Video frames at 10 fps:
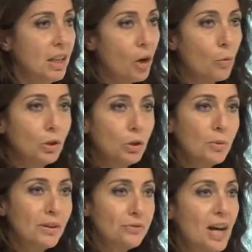And what you
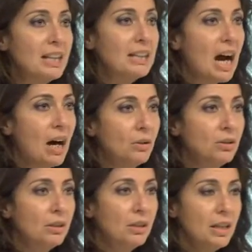will find
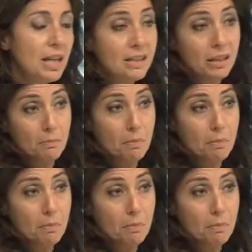out is that